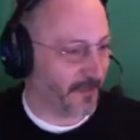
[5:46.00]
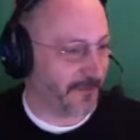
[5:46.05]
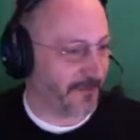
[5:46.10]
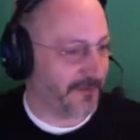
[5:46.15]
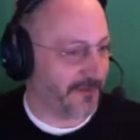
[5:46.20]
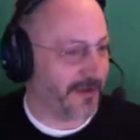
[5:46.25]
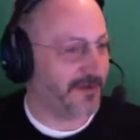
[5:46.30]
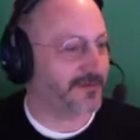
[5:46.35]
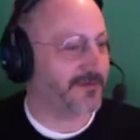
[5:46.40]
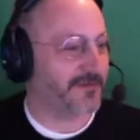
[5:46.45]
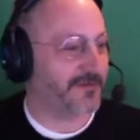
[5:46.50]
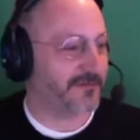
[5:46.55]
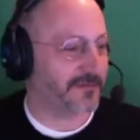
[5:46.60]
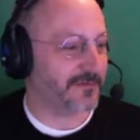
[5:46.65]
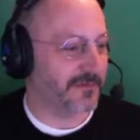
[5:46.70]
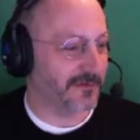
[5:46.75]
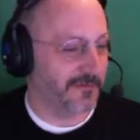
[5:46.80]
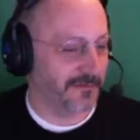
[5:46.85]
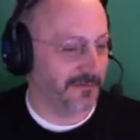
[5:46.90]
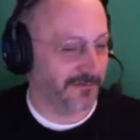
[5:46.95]
they
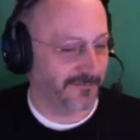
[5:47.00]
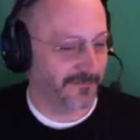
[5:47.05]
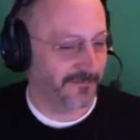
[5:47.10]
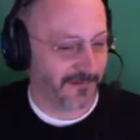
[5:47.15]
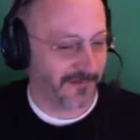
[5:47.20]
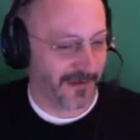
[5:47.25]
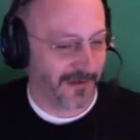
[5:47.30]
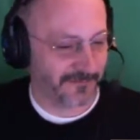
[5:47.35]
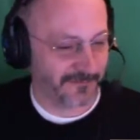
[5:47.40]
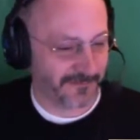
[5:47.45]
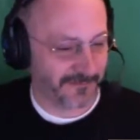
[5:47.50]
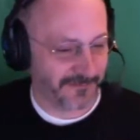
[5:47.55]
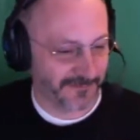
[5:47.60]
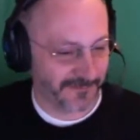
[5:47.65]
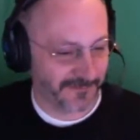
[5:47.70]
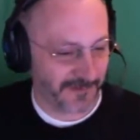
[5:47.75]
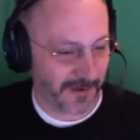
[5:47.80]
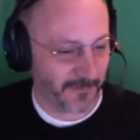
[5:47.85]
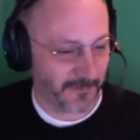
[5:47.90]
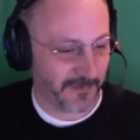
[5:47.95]
existed after.
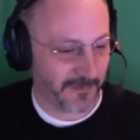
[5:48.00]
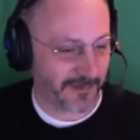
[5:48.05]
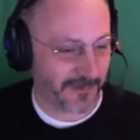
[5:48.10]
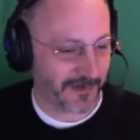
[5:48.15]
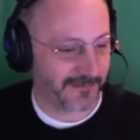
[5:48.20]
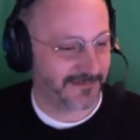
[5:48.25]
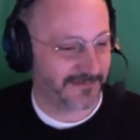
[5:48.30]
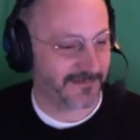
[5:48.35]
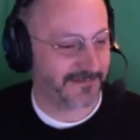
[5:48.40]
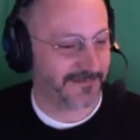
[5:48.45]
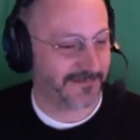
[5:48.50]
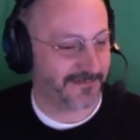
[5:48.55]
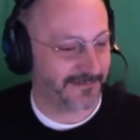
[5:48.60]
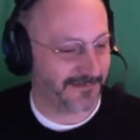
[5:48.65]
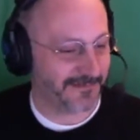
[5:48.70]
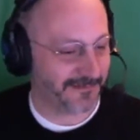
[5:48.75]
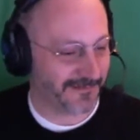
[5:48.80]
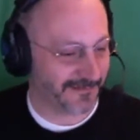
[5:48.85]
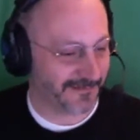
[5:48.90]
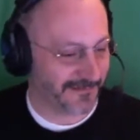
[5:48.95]
I mean, they
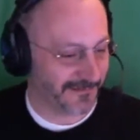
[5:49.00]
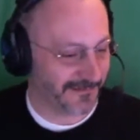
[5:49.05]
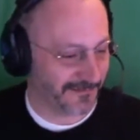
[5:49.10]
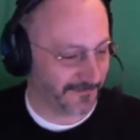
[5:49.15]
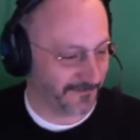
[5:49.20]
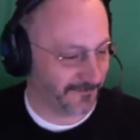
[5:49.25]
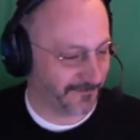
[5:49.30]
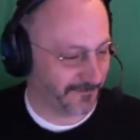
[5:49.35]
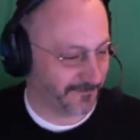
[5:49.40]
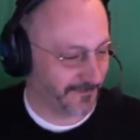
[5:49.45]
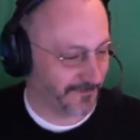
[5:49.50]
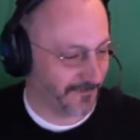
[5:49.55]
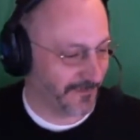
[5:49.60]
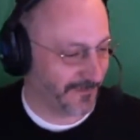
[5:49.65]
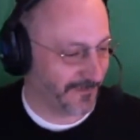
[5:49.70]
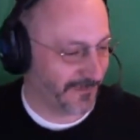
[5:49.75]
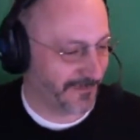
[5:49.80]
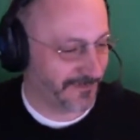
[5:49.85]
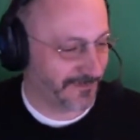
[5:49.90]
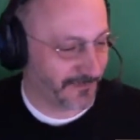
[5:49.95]
existed
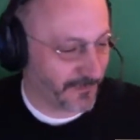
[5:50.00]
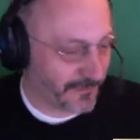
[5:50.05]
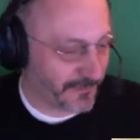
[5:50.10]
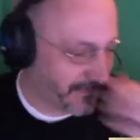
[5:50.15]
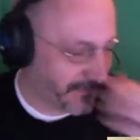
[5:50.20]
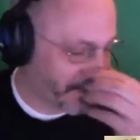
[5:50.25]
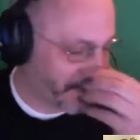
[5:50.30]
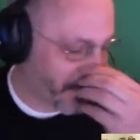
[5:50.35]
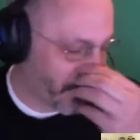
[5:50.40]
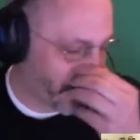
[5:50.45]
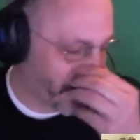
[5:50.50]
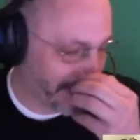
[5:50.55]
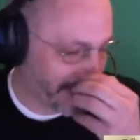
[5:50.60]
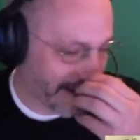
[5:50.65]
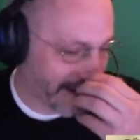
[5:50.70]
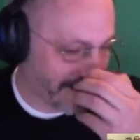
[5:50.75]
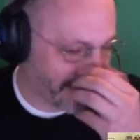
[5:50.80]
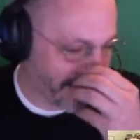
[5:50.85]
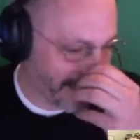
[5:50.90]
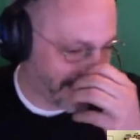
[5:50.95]
in sort of the
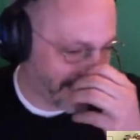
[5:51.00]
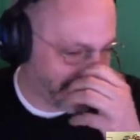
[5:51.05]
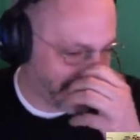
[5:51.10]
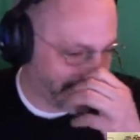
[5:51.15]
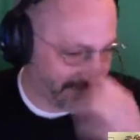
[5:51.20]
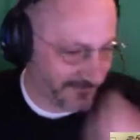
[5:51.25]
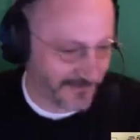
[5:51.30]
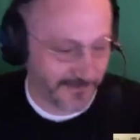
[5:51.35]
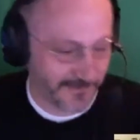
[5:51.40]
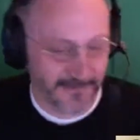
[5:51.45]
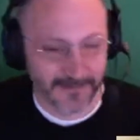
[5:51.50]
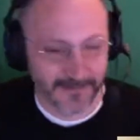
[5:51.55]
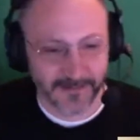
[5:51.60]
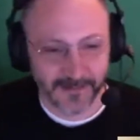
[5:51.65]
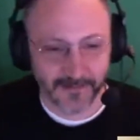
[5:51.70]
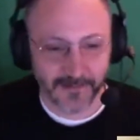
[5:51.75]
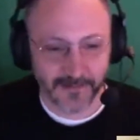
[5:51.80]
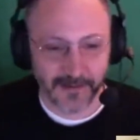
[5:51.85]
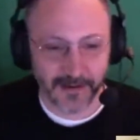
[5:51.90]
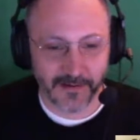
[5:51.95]
prototype phase.
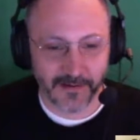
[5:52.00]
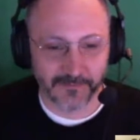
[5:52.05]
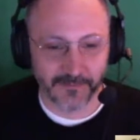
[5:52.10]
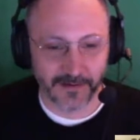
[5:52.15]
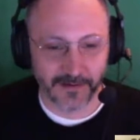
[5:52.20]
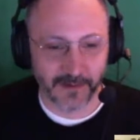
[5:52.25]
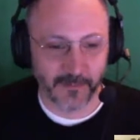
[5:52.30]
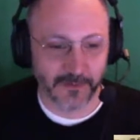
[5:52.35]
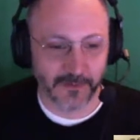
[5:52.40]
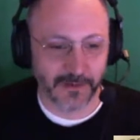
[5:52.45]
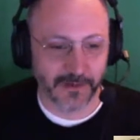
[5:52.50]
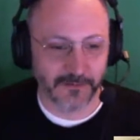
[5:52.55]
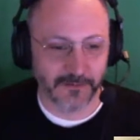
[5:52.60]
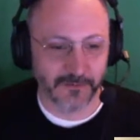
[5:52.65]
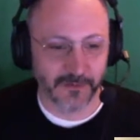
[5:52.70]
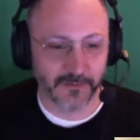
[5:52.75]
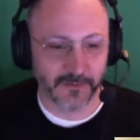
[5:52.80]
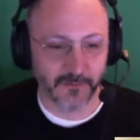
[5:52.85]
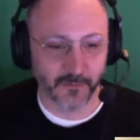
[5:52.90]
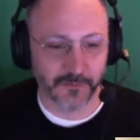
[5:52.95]
I mean, and
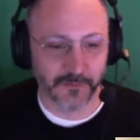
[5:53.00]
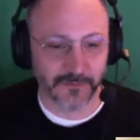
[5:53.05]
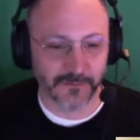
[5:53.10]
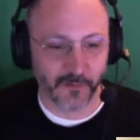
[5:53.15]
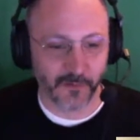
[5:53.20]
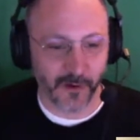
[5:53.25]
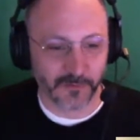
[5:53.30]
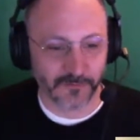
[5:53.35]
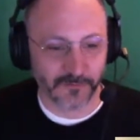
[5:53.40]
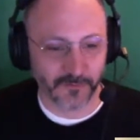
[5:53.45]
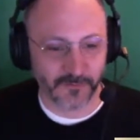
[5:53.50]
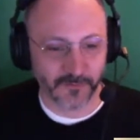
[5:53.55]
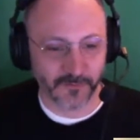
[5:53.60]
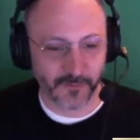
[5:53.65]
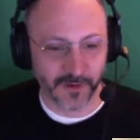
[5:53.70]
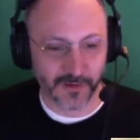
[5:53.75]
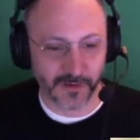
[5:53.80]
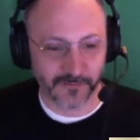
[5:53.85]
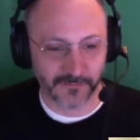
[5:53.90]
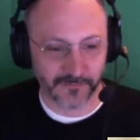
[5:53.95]
you couldn't really talk to us
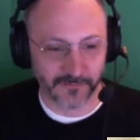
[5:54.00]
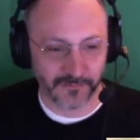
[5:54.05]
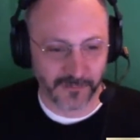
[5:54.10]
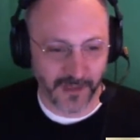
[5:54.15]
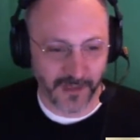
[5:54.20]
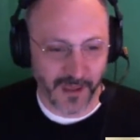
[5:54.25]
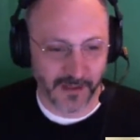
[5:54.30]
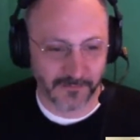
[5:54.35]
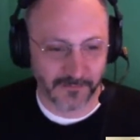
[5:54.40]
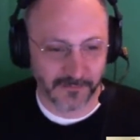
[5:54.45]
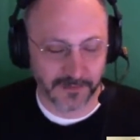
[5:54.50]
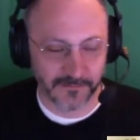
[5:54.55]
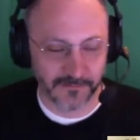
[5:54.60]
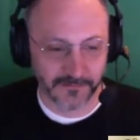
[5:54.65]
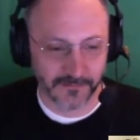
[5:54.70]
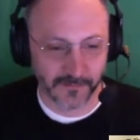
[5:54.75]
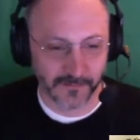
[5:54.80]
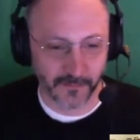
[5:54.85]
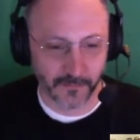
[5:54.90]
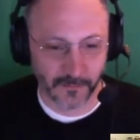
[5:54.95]
about that,
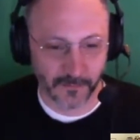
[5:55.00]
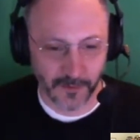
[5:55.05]
even though,